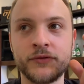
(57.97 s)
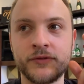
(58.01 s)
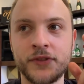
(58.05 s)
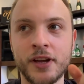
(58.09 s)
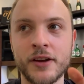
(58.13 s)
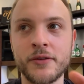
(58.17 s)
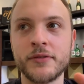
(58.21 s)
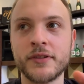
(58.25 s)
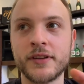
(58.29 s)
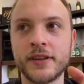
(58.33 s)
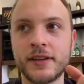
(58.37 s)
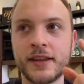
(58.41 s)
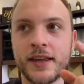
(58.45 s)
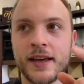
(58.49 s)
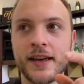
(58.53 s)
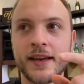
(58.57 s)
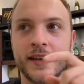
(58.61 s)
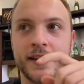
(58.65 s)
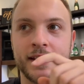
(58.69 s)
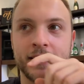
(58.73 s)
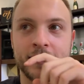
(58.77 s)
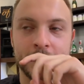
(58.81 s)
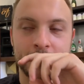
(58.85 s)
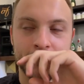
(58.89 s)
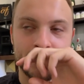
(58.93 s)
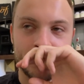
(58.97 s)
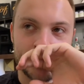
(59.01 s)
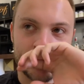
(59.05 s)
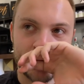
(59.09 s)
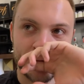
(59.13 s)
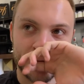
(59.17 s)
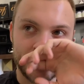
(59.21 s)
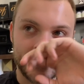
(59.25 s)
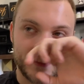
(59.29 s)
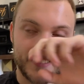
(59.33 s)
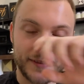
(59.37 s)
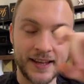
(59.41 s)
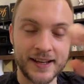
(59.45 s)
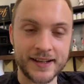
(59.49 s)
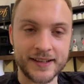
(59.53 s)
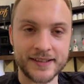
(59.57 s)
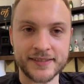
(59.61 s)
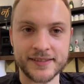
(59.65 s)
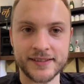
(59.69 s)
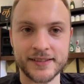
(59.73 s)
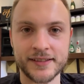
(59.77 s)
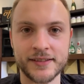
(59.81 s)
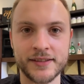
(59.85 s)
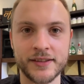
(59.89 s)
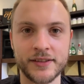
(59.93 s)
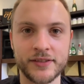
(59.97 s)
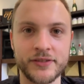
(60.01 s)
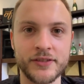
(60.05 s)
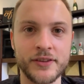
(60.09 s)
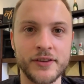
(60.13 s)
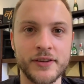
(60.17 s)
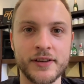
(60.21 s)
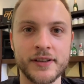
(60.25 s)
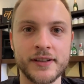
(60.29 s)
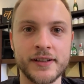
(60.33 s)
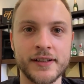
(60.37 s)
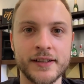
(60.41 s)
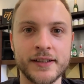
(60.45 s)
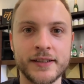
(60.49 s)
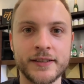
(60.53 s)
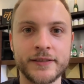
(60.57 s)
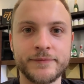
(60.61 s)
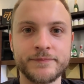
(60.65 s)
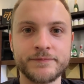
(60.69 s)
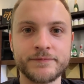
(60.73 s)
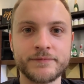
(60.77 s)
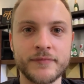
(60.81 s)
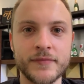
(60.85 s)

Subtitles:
don't get in a taxi that's not a